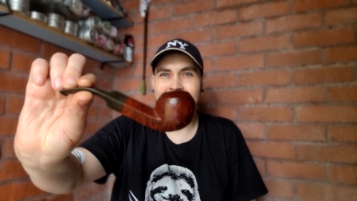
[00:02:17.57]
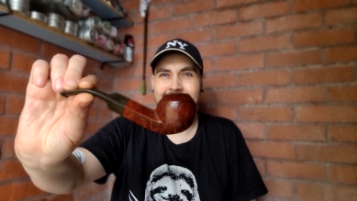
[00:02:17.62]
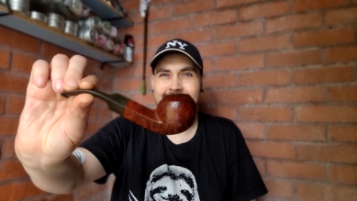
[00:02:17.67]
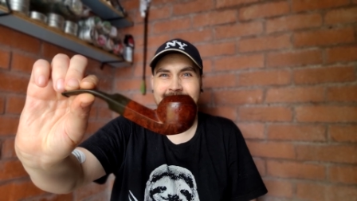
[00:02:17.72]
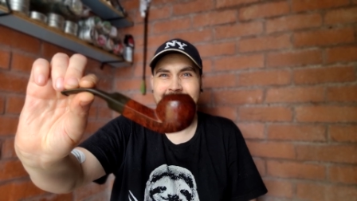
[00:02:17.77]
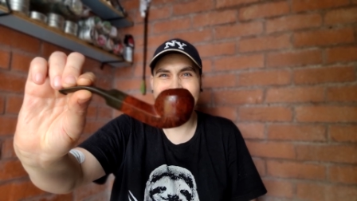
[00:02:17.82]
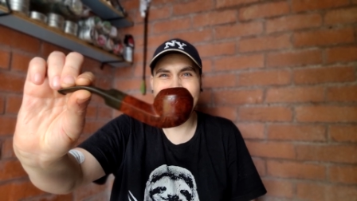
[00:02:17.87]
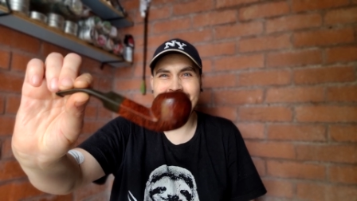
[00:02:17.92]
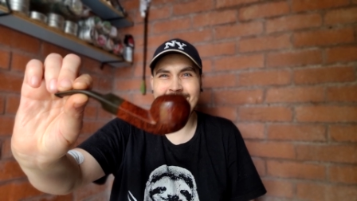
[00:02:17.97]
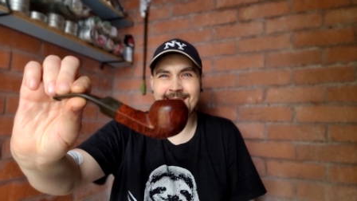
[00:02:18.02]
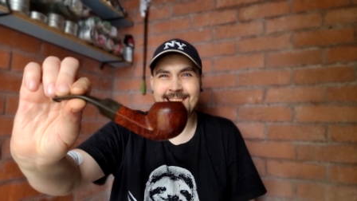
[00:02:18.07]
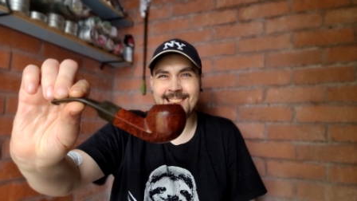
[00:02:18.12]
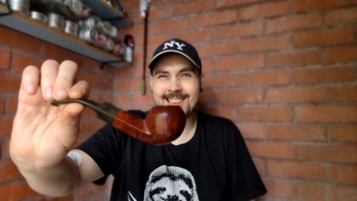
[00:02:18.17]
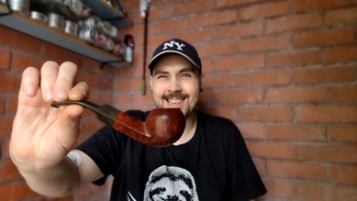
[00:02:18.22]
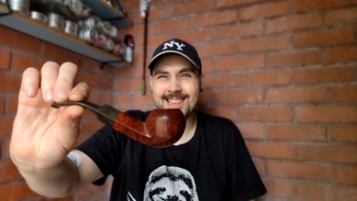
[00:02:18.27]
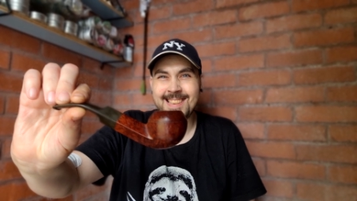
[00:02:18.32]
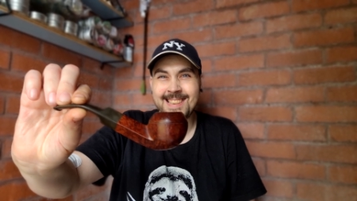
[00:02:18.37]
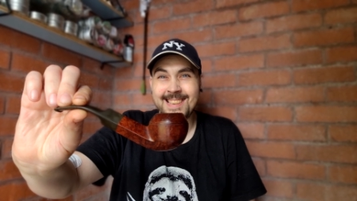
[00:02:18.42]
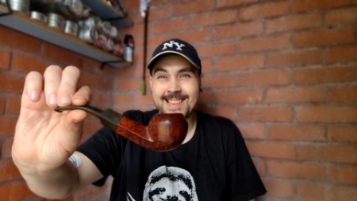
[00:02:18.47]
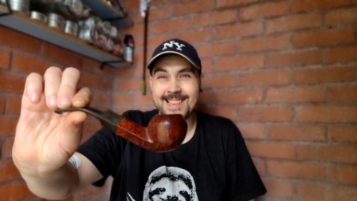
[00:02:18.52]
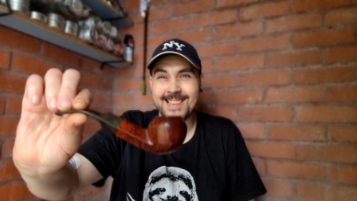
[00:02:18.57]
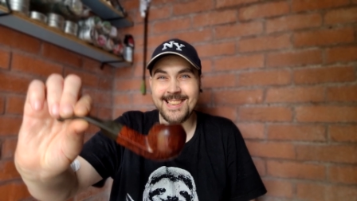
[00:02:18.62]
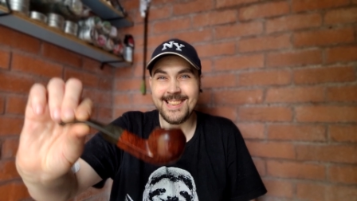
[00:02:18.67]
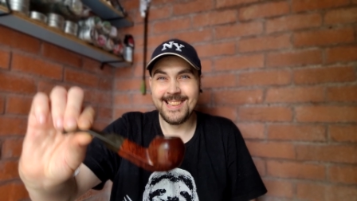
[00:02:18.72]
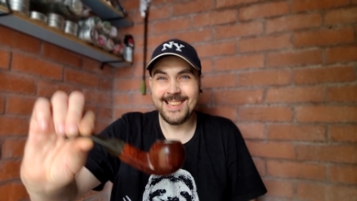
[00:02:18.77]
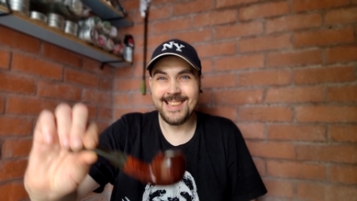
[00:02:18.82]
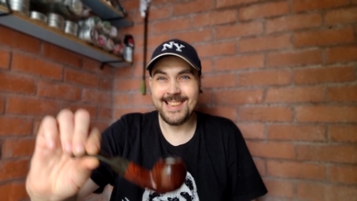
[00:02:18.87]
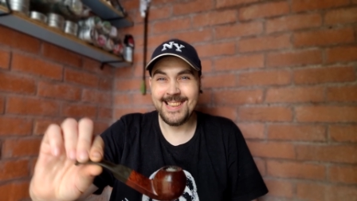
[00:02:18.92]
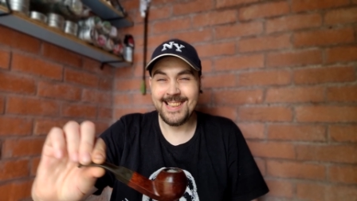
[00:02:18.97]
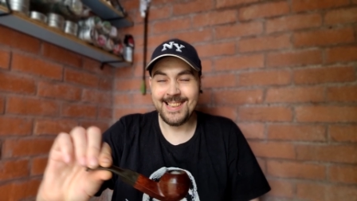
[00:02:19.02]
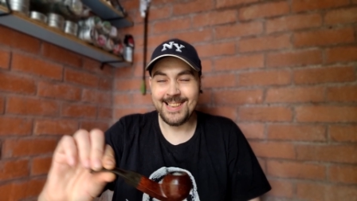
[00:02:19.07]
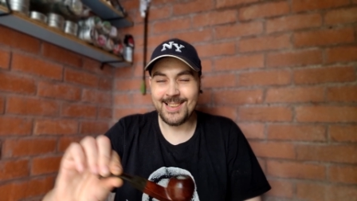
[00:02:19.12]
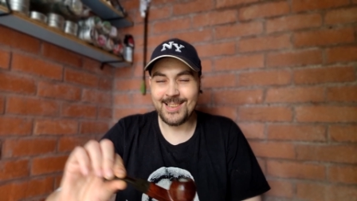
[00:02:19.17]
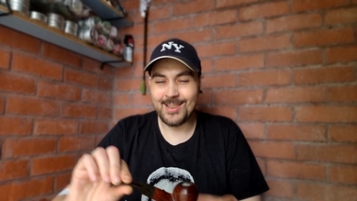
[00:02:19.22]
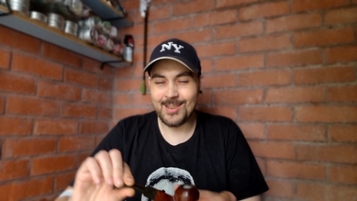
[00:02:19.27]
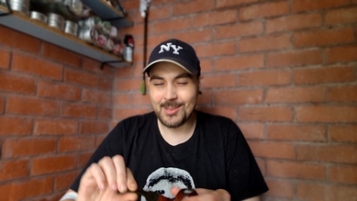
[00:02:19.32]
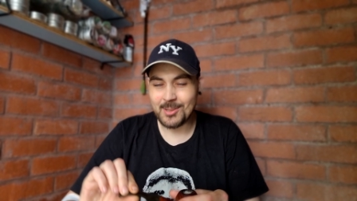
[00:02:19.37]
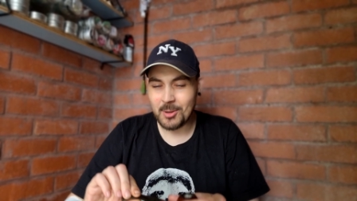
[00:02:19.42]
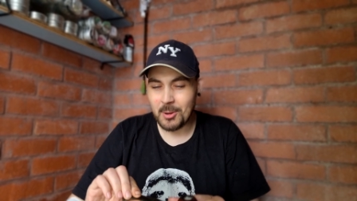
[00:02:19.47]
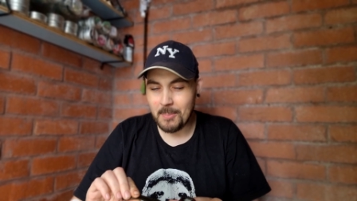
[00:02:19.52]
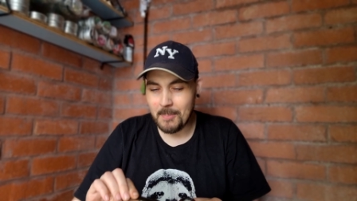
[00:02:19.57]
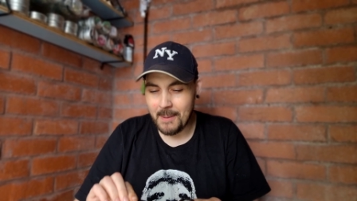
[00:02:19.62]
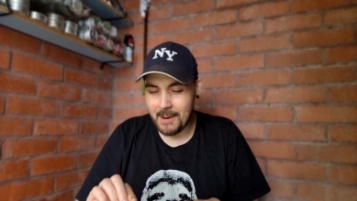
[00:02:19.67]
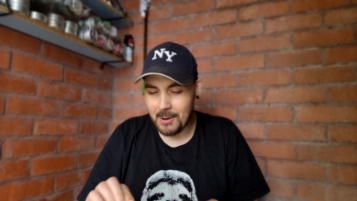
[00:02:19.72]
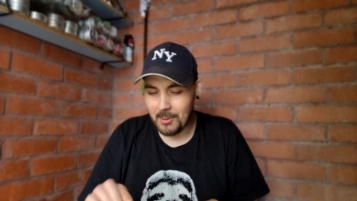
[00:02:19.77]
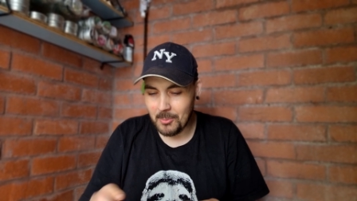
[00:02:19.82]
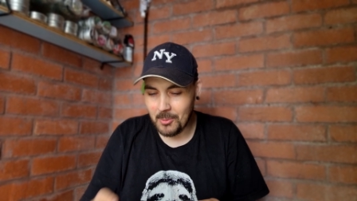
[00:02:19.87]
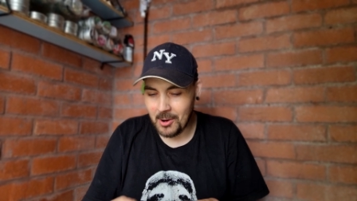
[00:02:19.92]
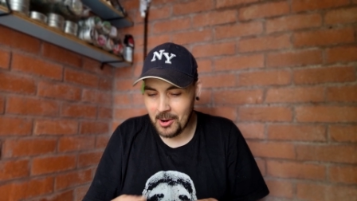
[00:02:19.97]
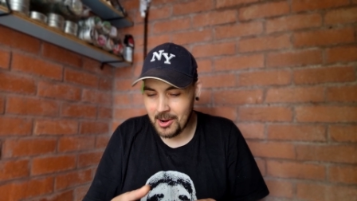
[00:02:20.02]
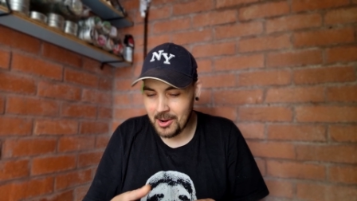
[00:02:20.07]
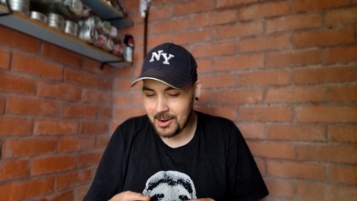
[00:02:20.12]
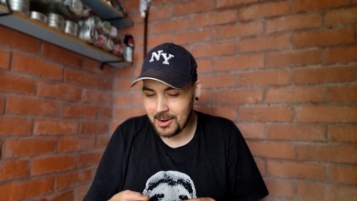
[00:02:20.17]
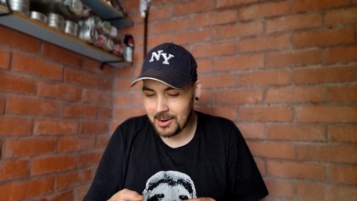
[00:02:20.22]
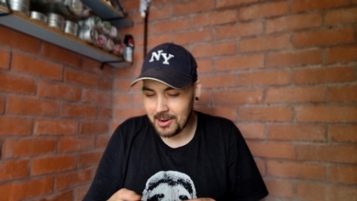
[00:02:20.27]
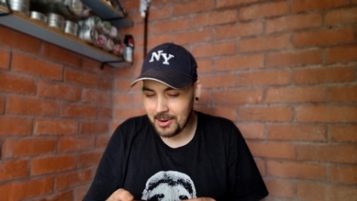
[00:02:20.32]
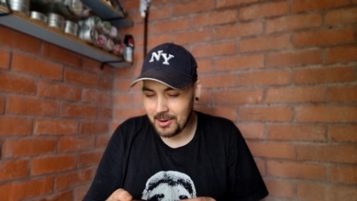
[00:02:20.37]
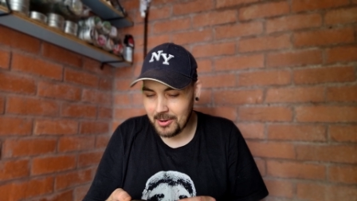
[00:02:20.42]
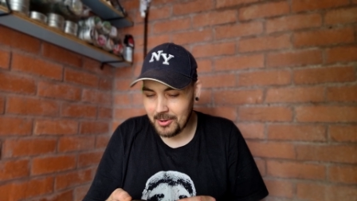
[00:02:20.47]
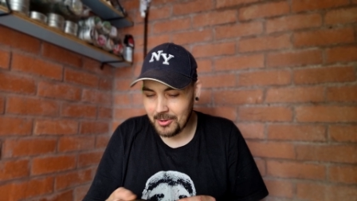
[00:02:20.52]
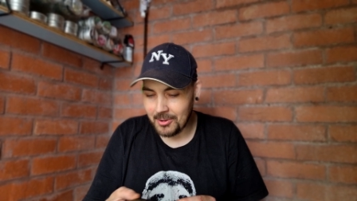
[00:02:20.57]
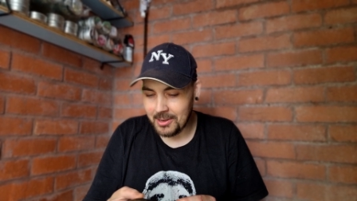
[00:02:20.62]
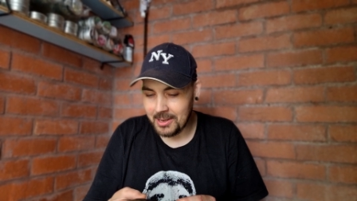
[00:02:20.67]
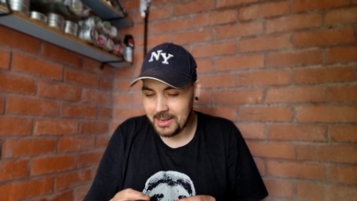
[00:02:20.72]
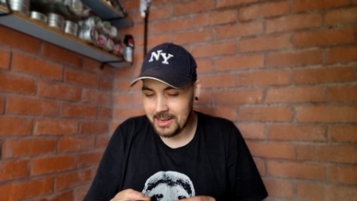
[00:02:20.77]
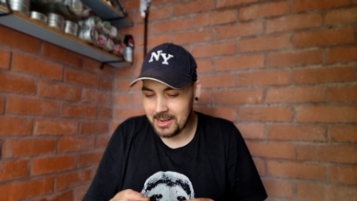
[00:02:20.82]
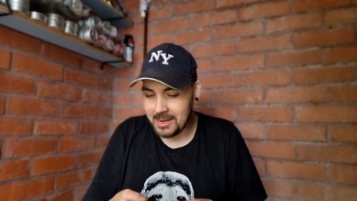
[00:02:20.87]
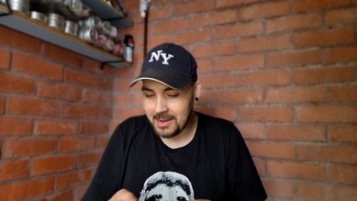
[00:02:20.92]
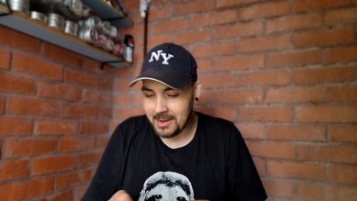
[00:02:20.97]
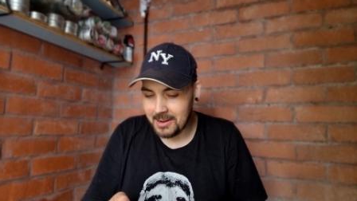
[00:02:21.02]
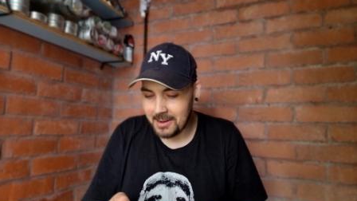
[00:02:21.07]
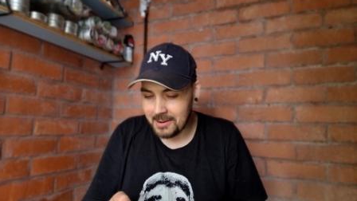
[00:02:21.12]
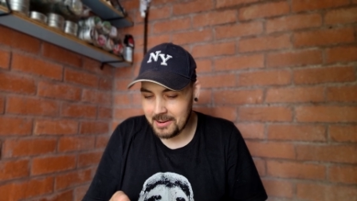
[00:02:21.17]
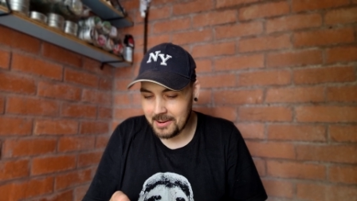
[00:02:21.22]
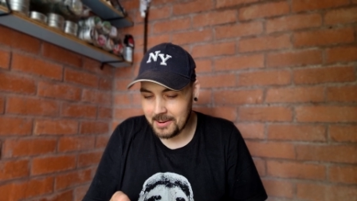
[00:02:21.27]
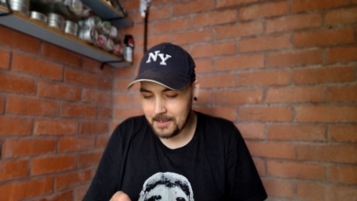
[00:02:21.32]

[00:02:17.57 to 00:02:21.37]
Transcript: I've got to do a bit of work on the uh,